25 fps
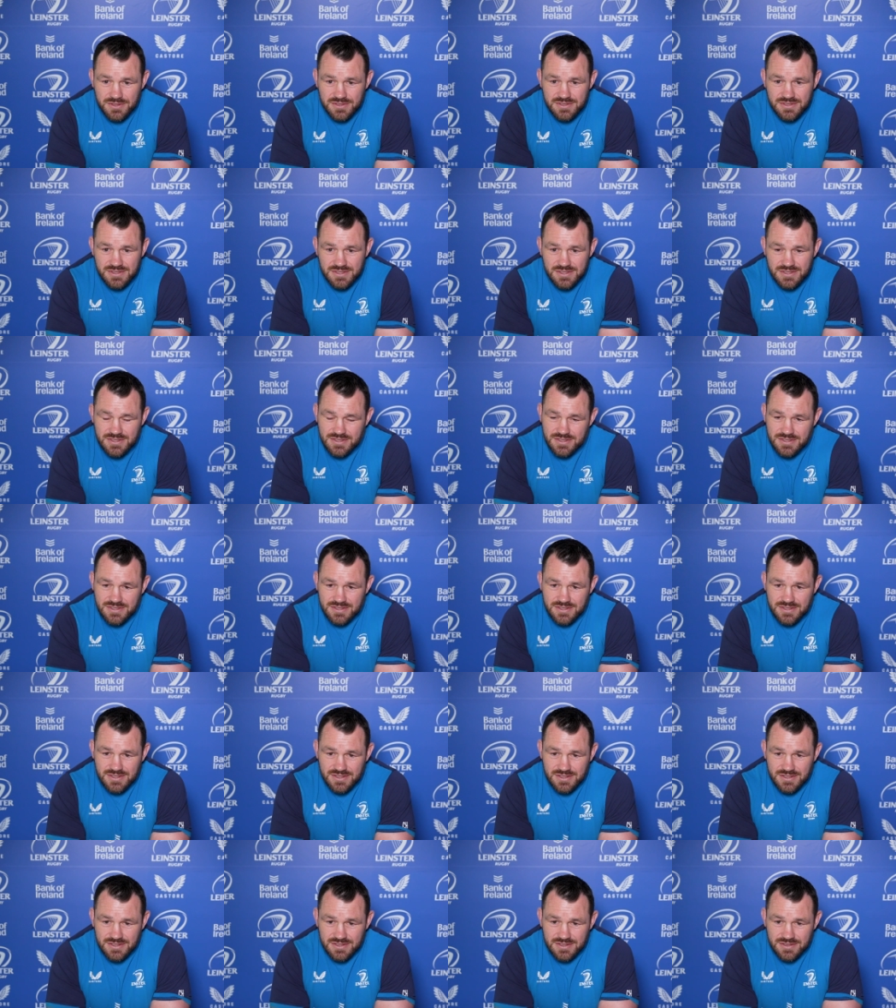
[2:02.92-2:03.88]
us, it's
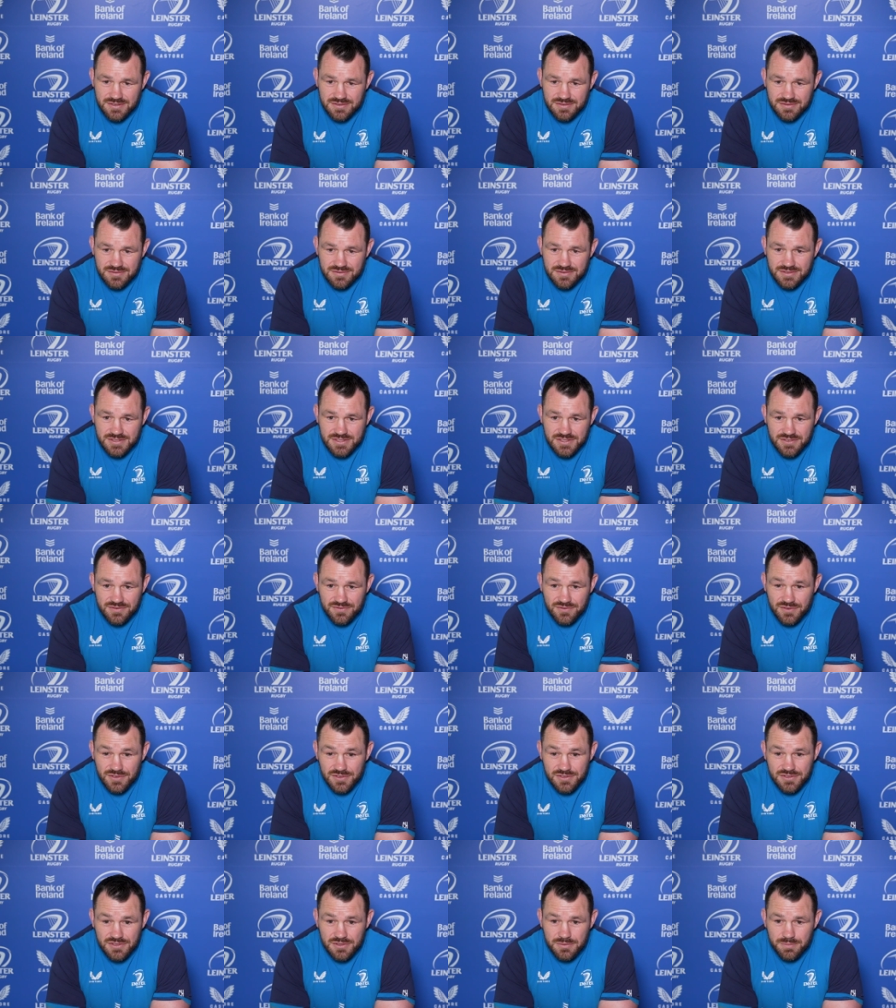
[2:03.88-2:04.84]
to to
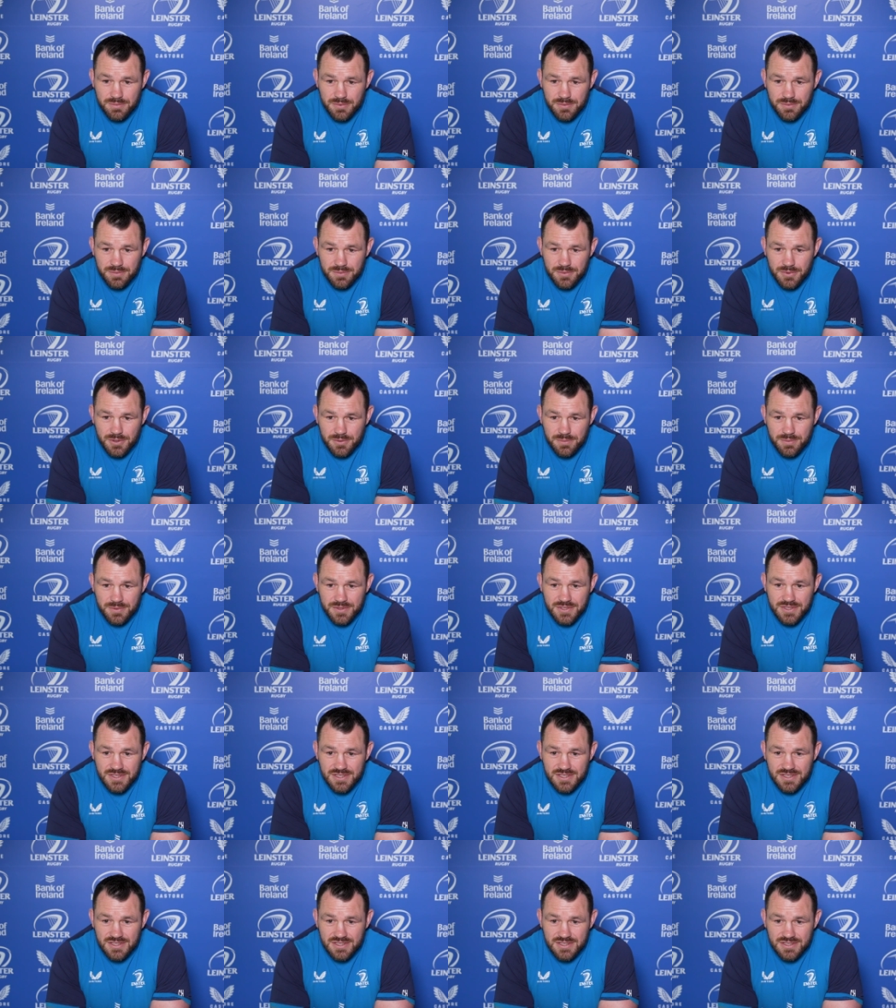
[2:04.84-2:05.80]
front up up at
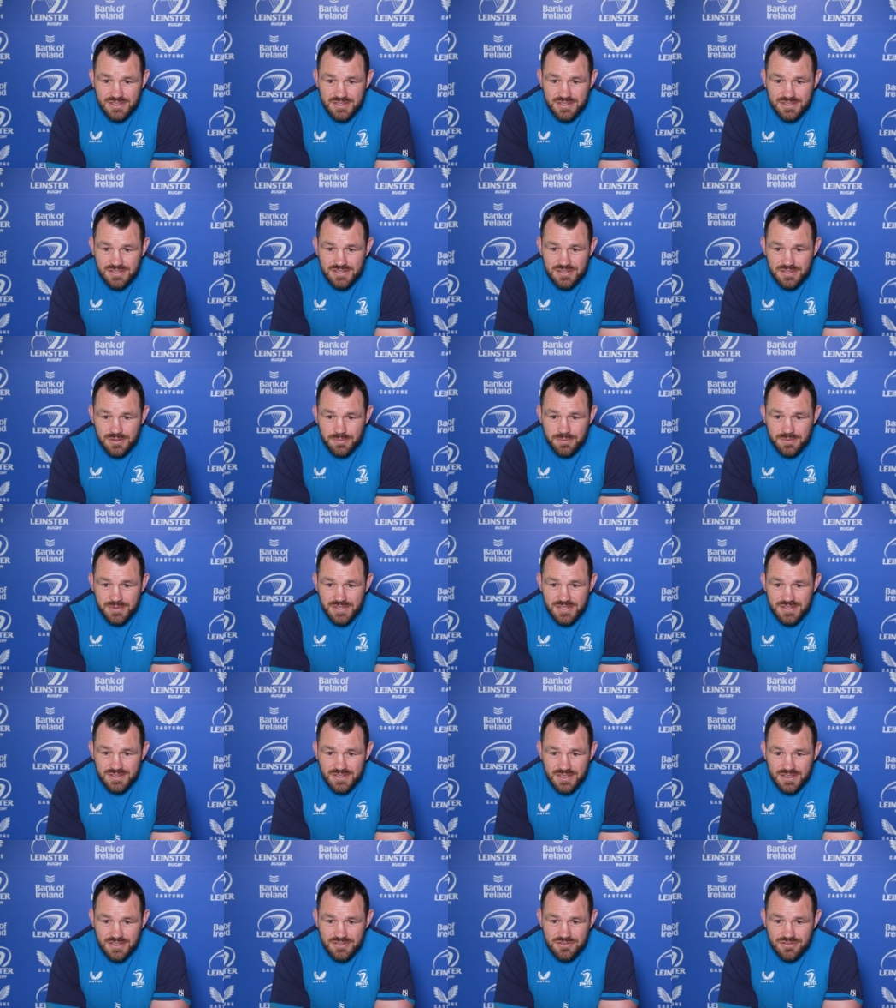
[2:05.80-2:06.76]
the up in
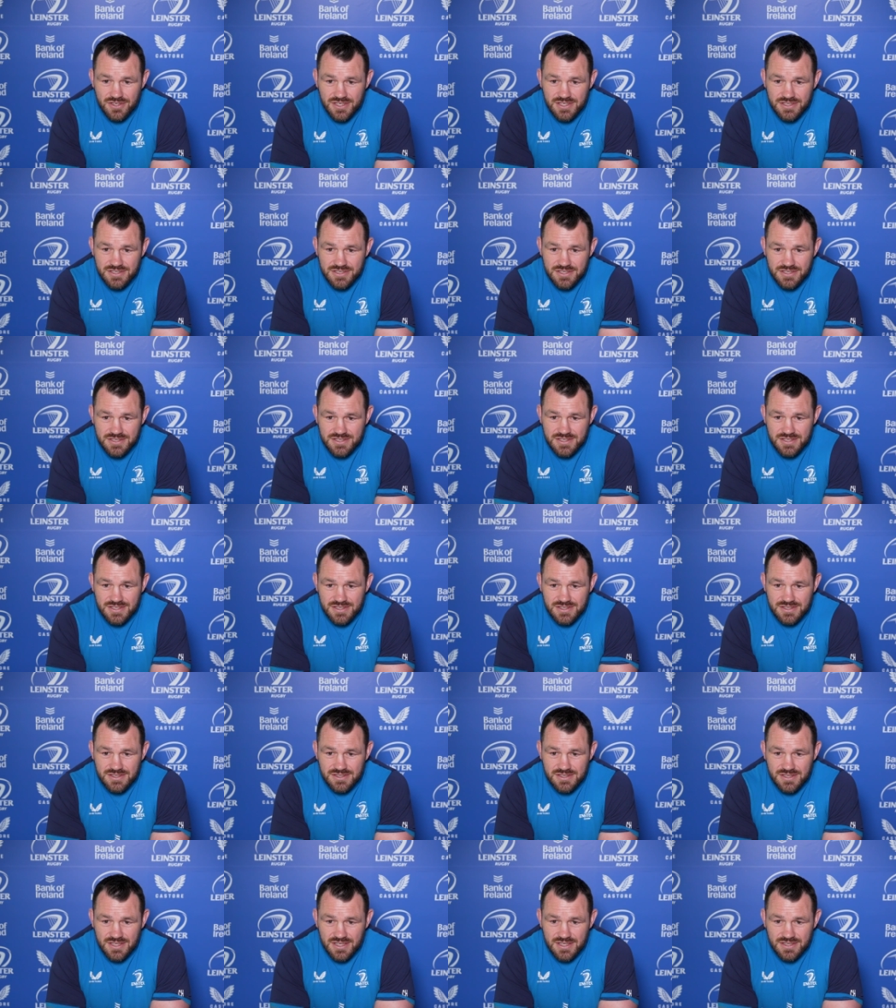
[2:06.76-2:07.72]
the tight trenches
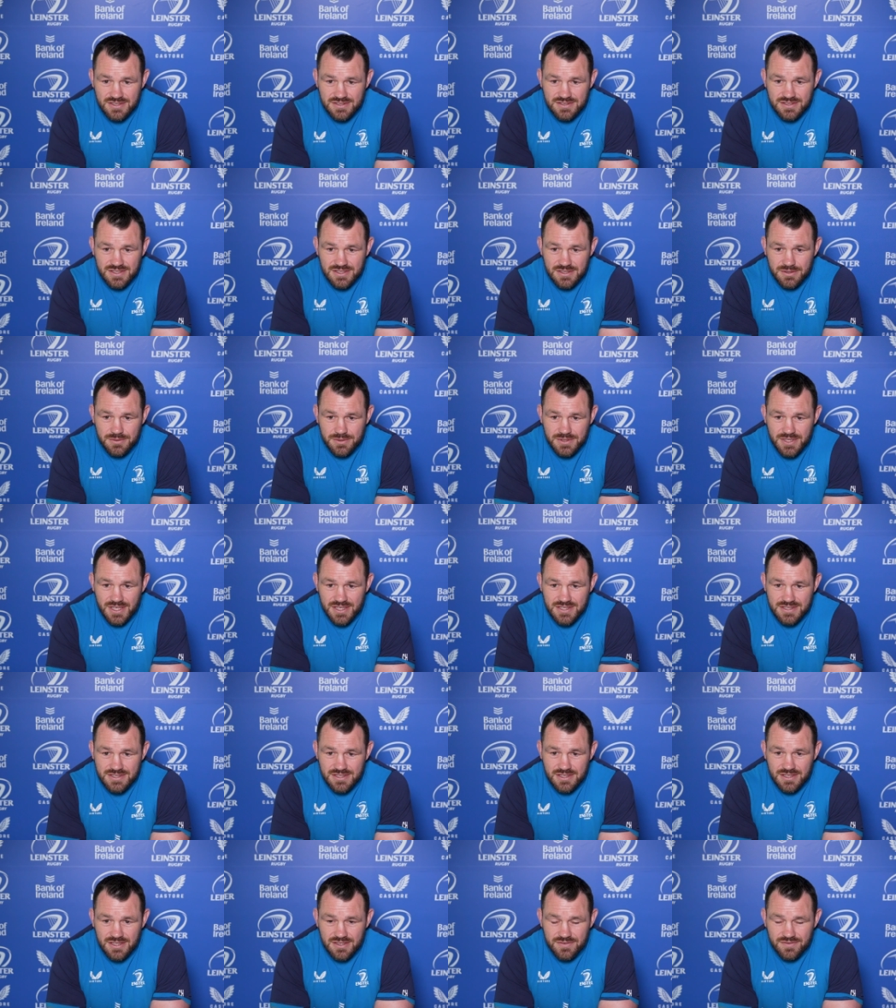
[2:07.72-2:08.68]
and, and deal with
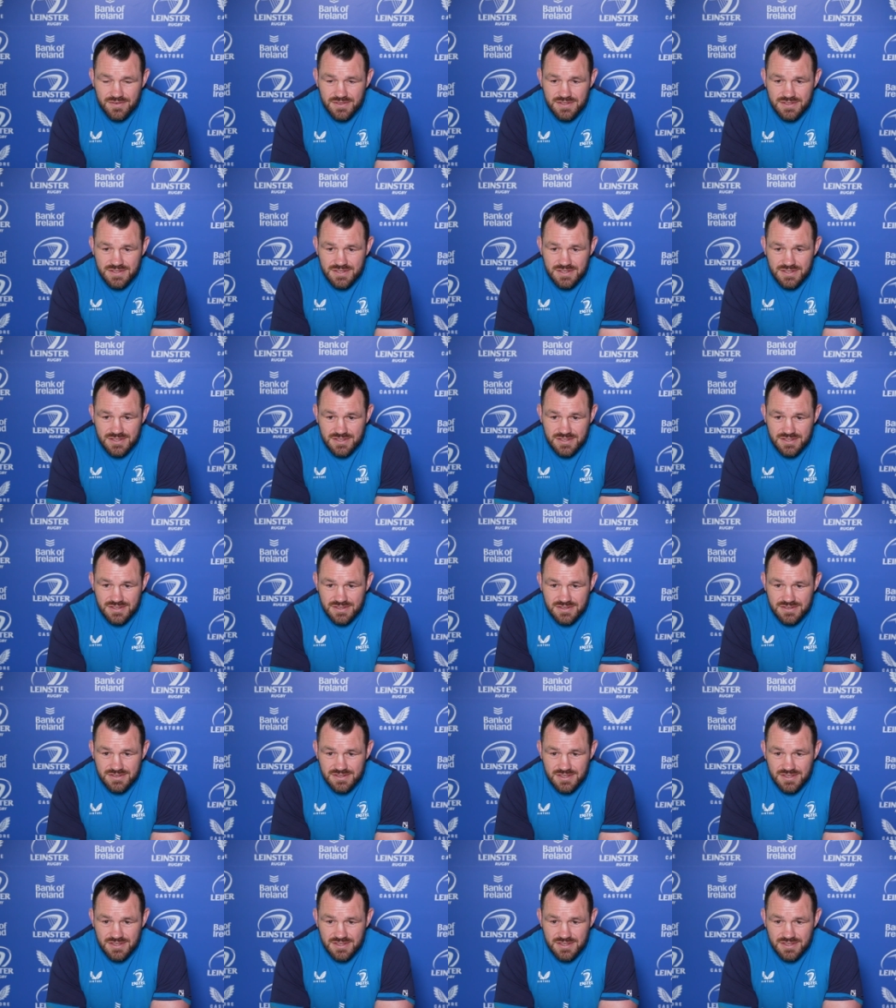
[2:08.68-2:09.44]
that side of it to,